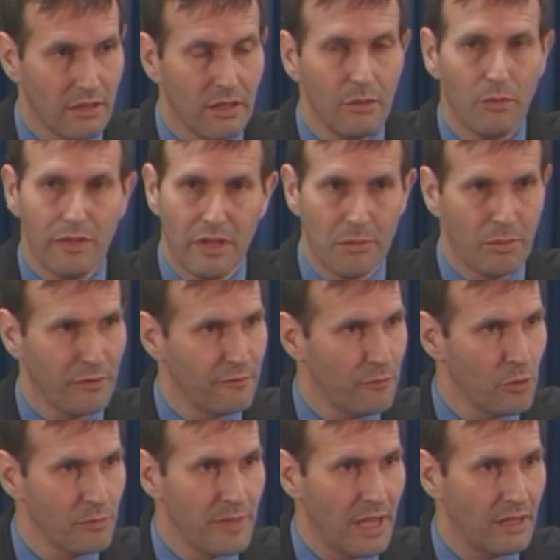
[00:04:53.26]
we then
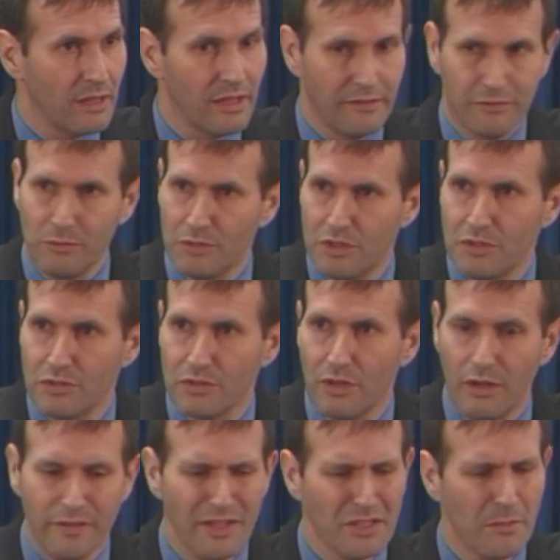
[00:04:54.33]
perform that lift, which you
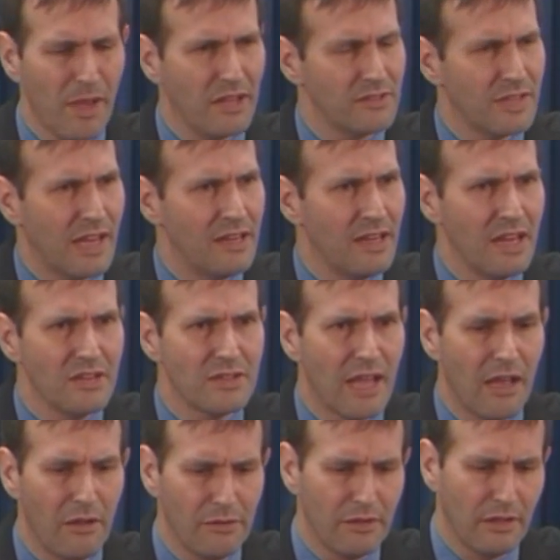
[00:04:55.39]
saw, and that's about 10 days
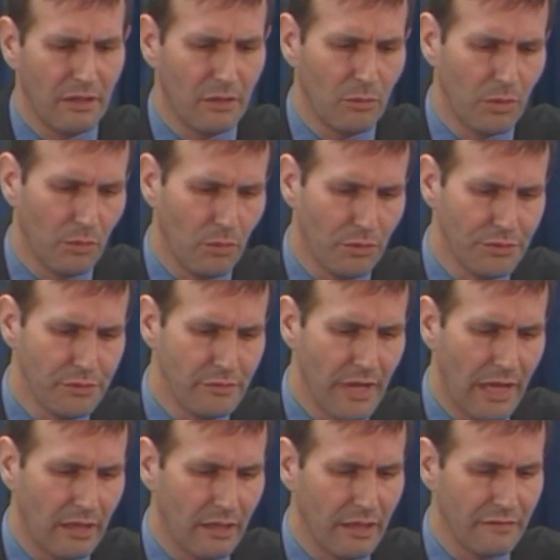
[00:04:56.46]
out. We'll do
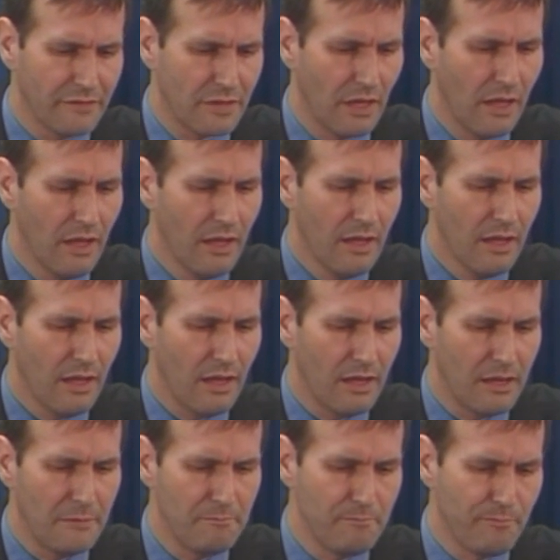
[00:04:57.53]
that lift.
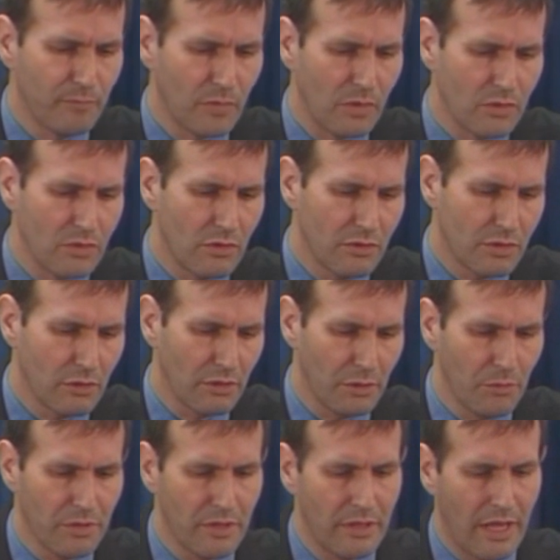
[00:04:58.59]
certainly
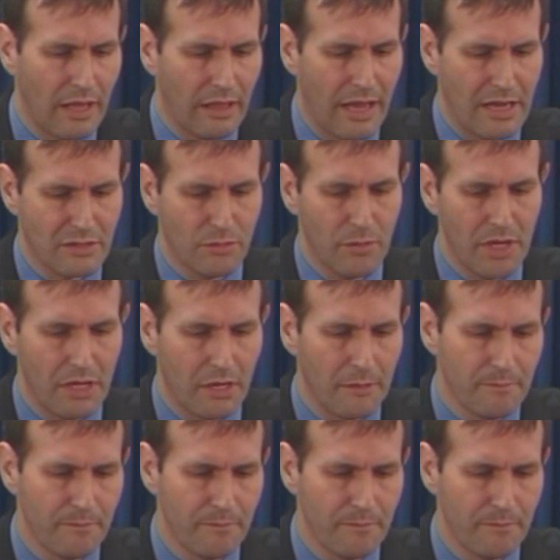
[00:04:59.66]
within that last week.